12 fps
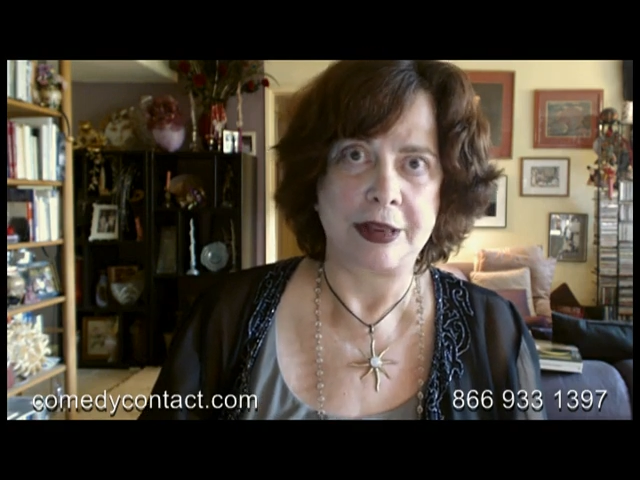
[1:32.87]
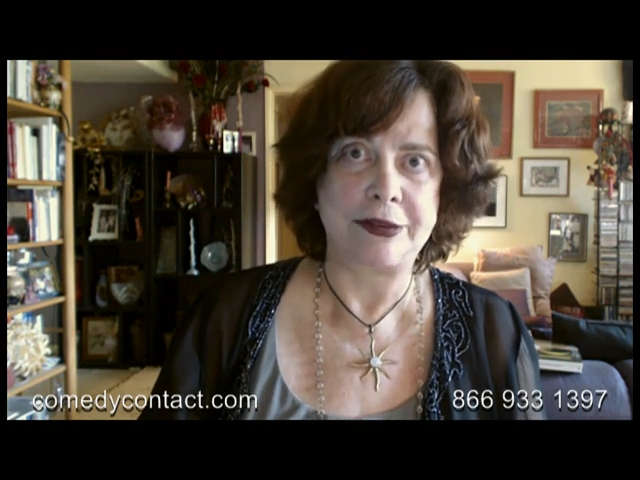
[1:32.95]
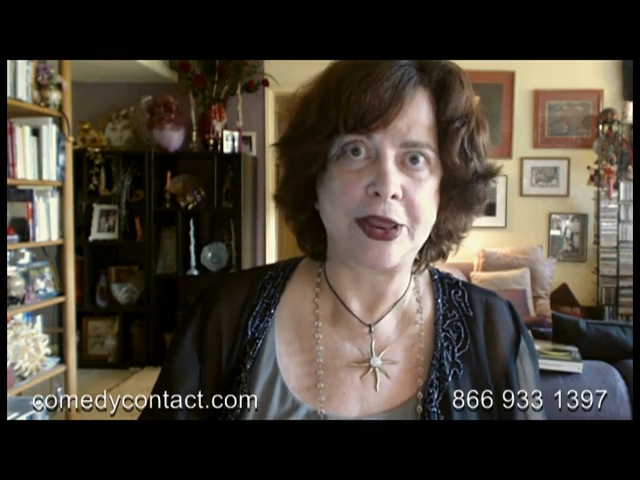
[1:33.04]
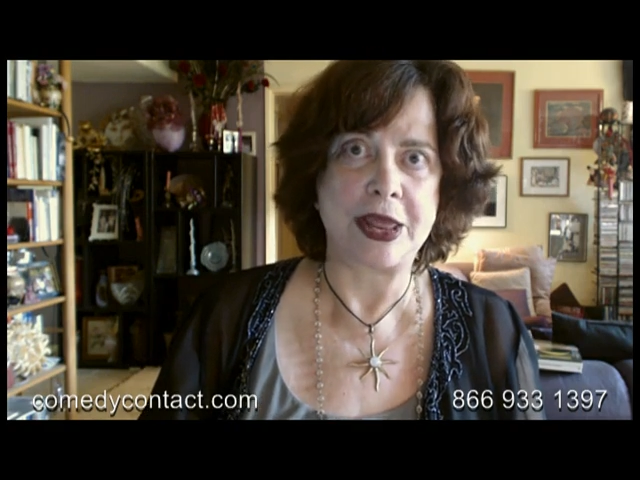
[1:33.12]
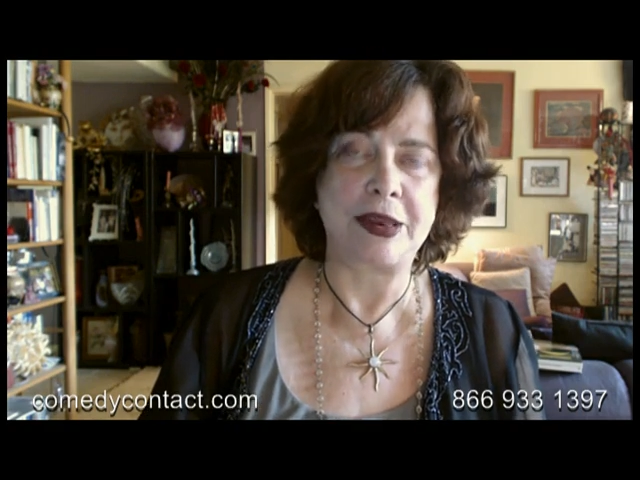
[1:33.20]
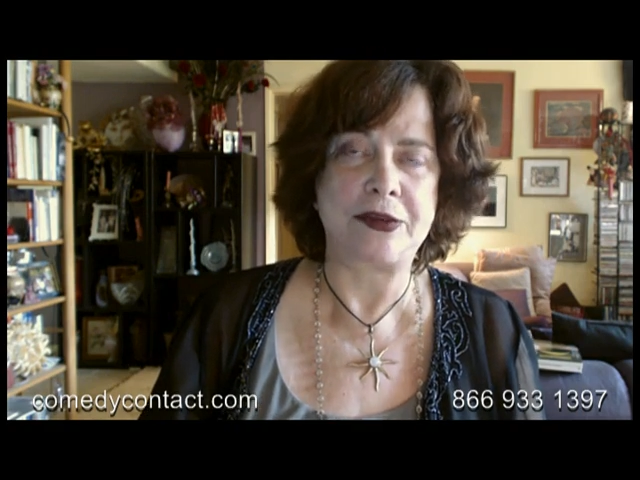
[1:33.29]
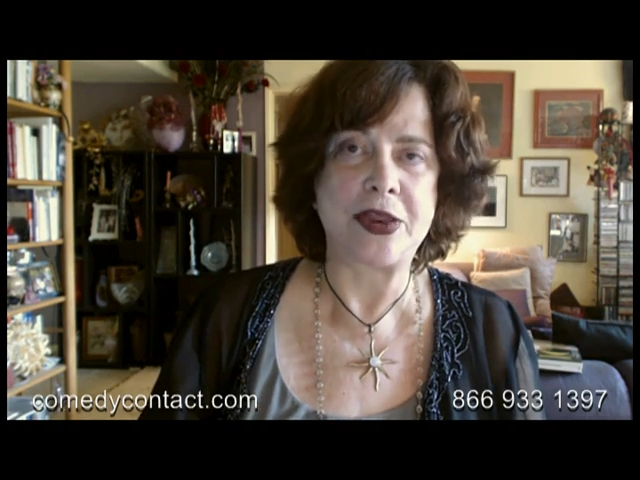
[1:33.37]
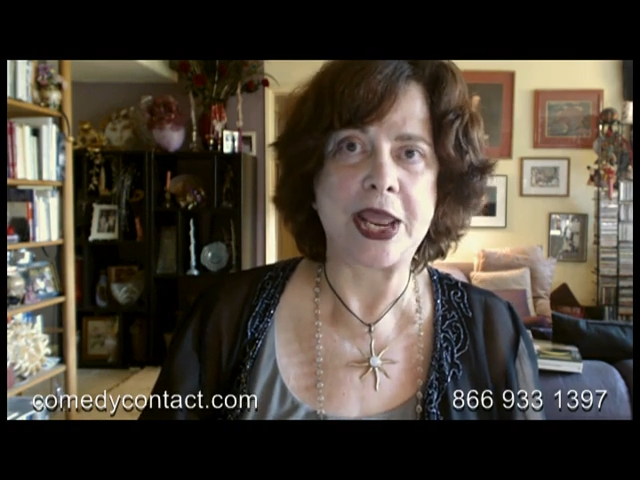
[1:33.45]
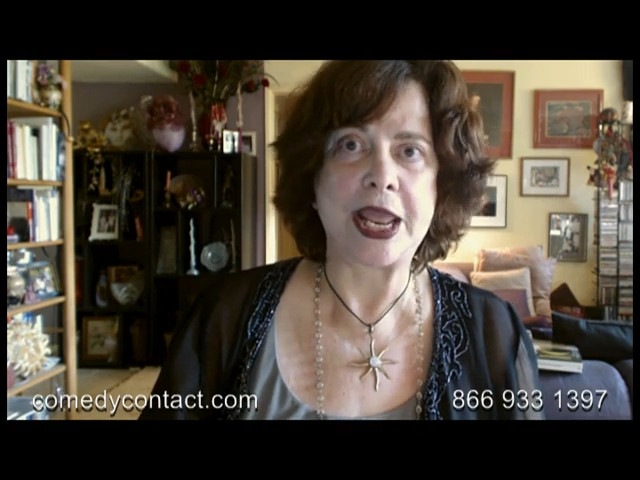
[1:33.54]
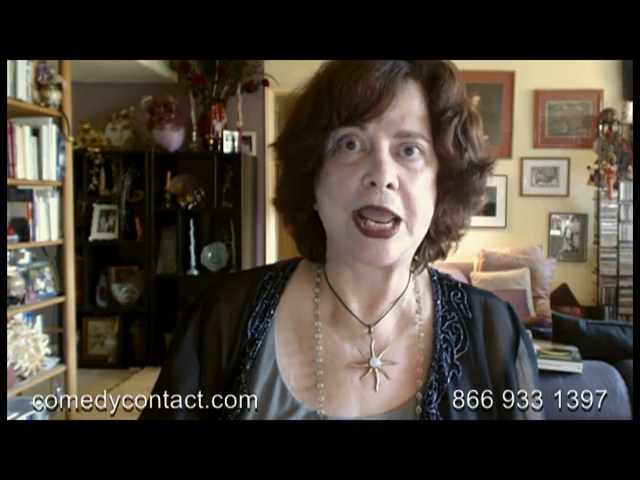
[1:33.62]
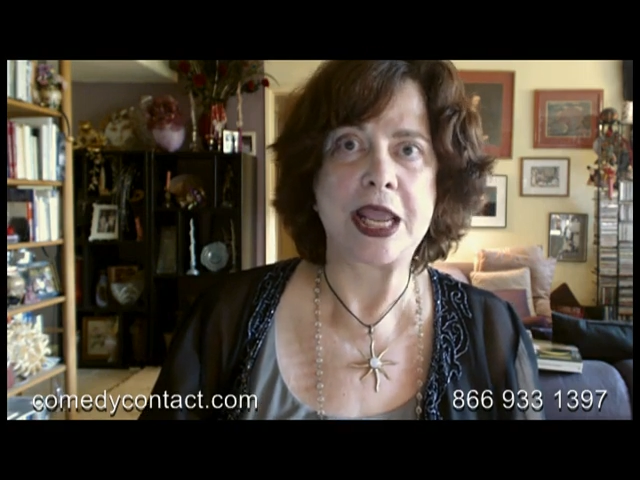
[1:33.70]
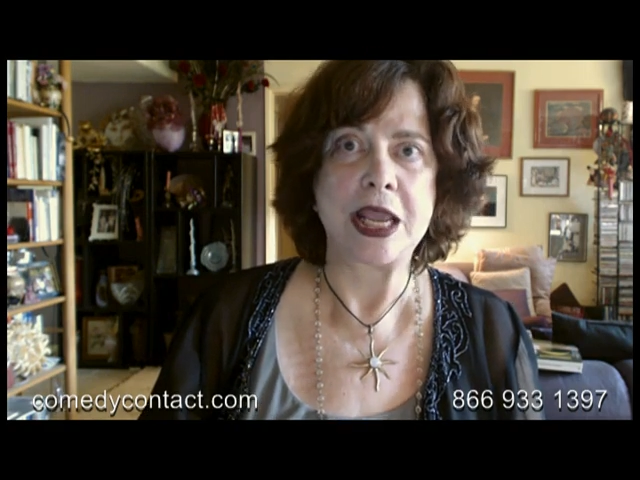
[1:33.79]
that
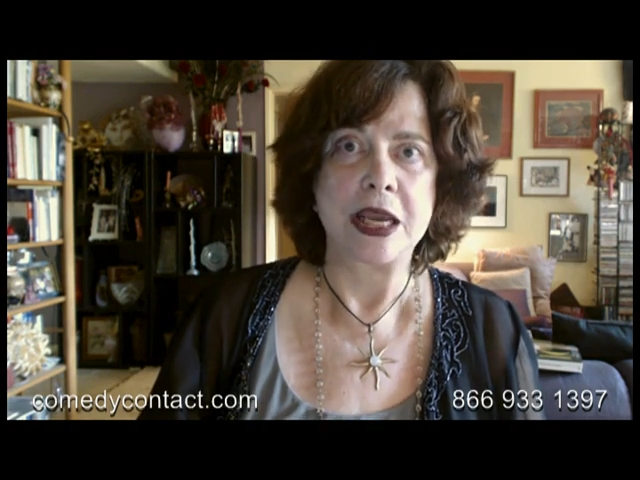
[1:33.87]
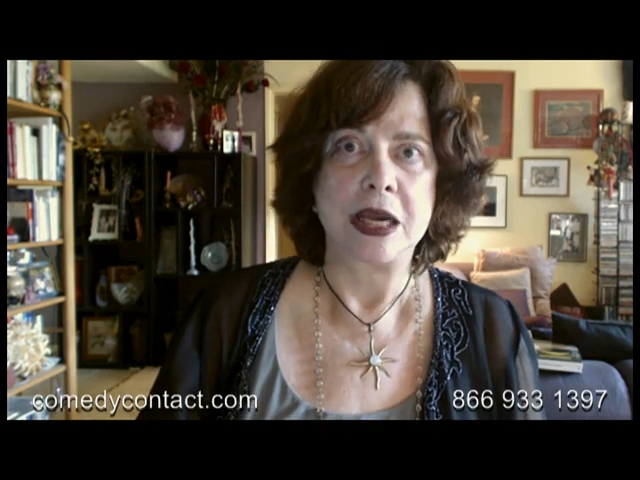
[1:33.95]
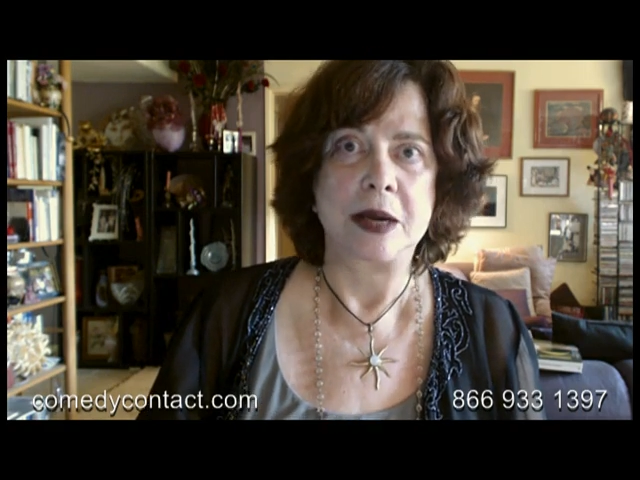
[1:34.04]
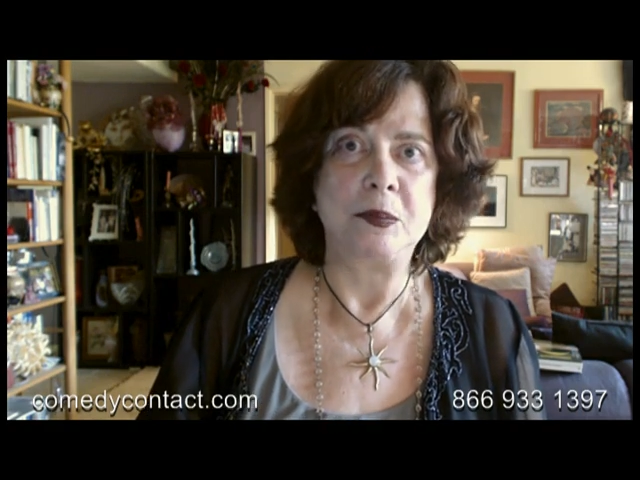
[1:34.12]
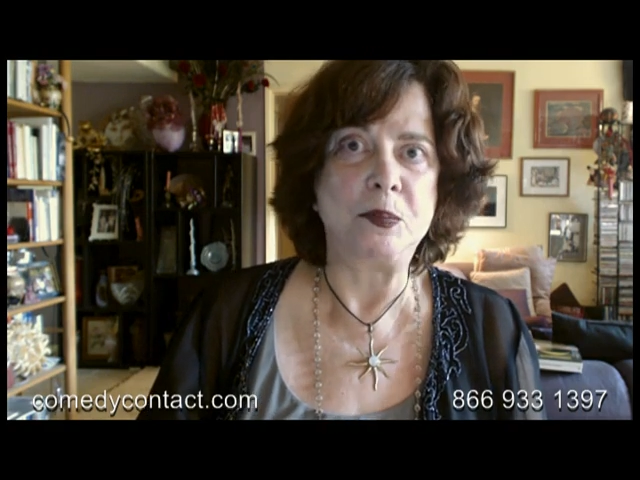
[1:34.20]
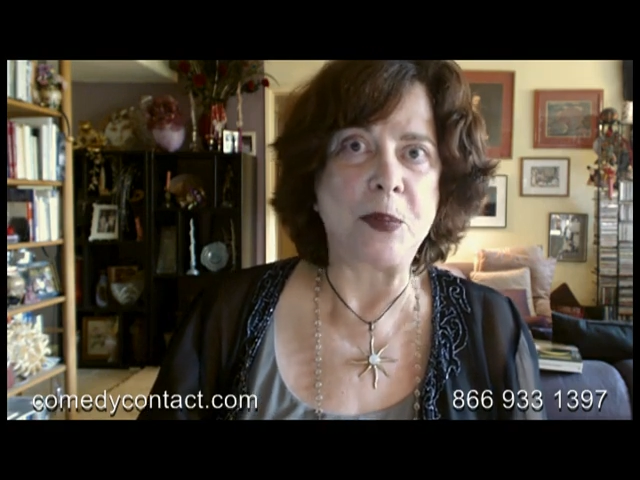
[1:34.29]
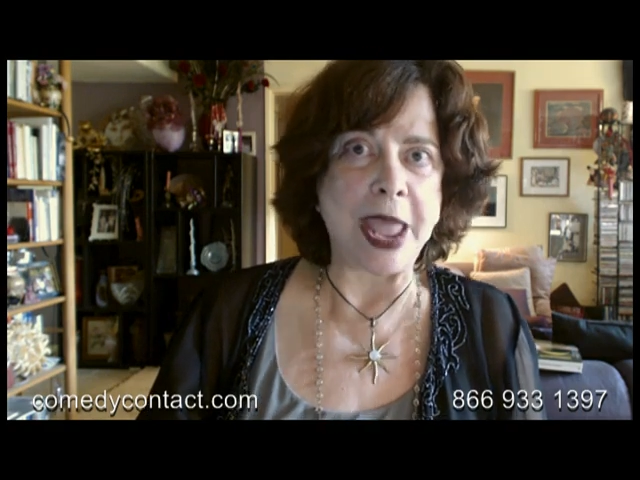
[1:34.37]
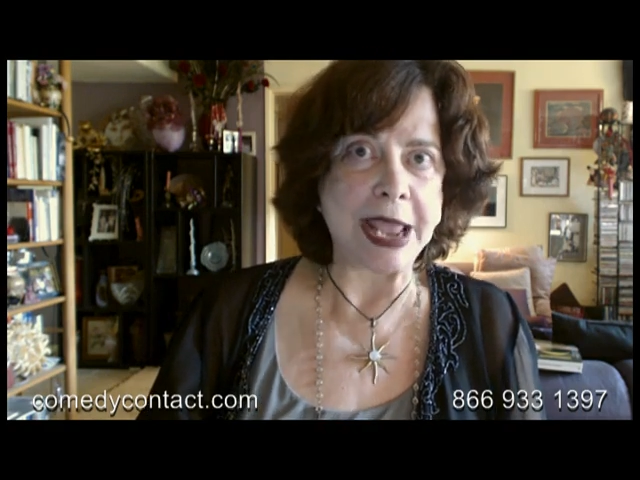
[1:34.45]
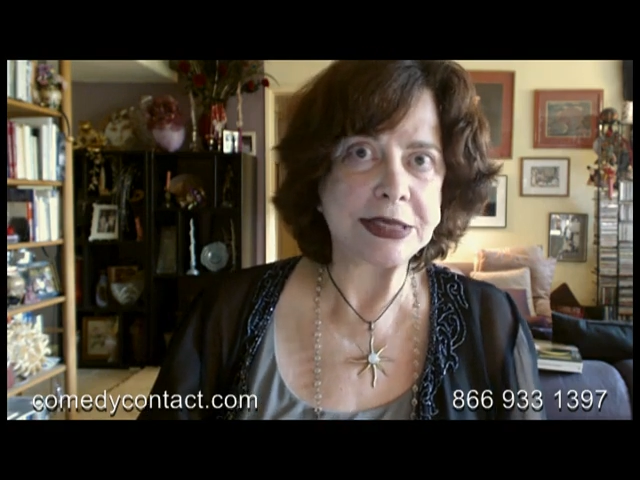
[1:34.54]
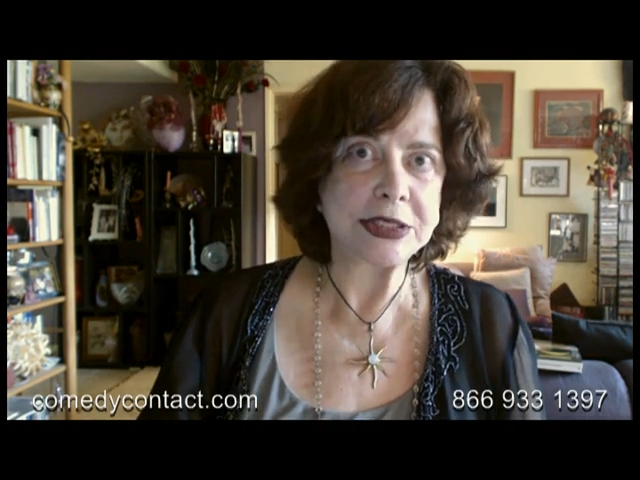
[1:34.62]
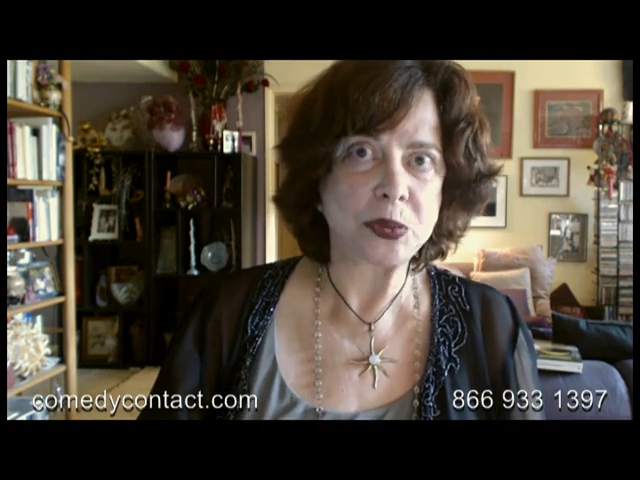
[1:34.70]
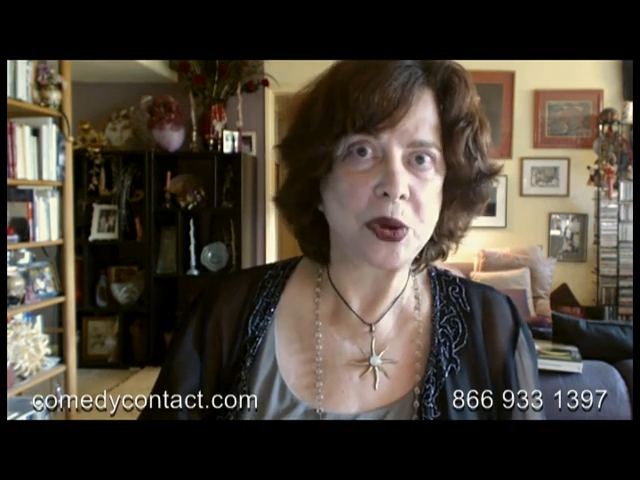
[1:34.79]
they
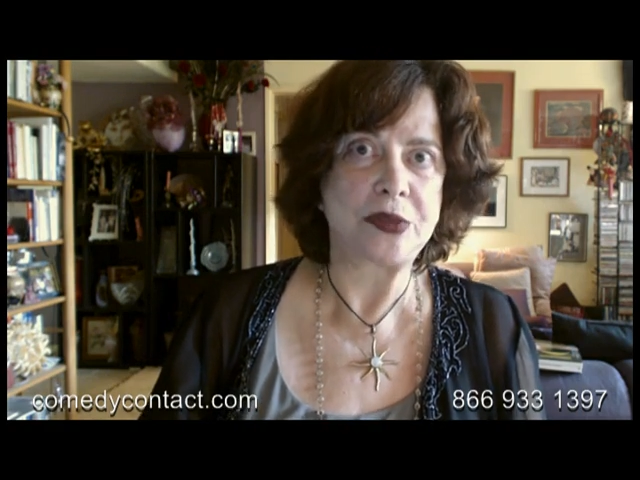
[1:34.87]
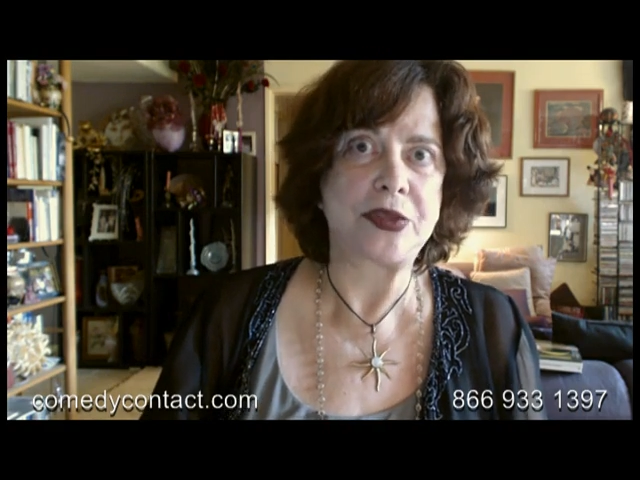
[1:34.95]
base